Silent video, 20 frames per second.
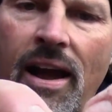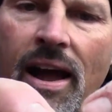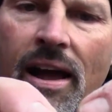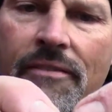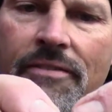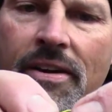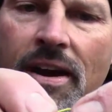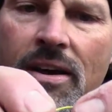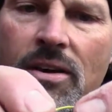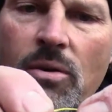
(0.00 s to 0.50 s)

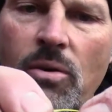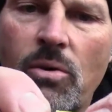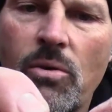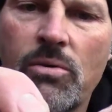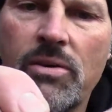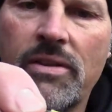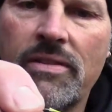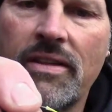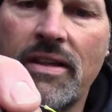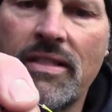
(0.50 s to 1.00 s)
I've got a
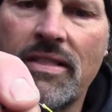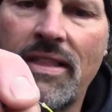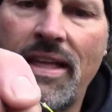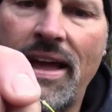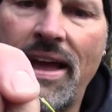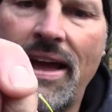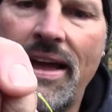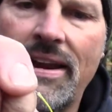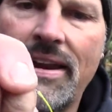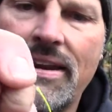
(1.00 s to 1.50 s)
hold of the
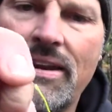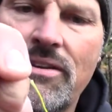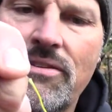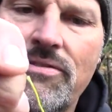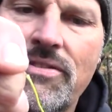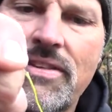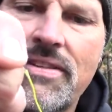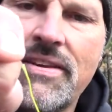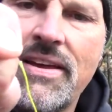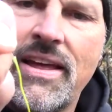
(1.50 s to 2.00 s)
lead and you
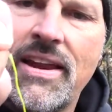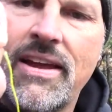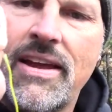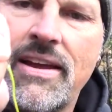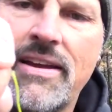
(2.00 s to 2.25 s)
just kind